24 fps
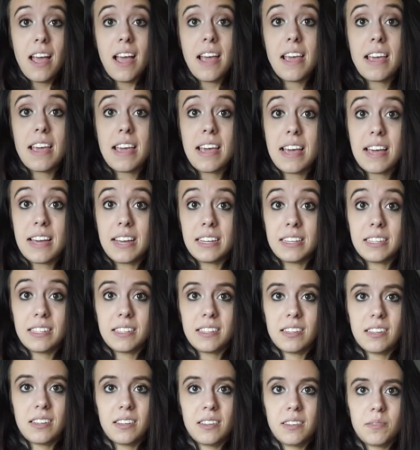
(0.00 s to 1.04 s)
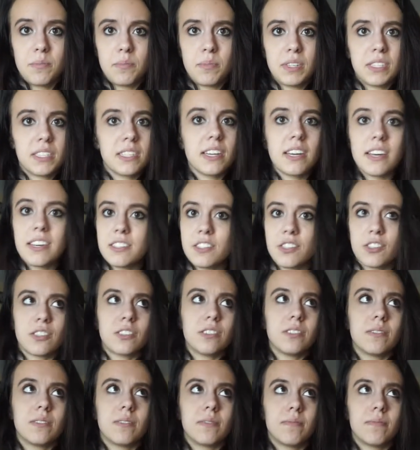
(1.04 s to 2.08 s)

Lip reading: And BCAAs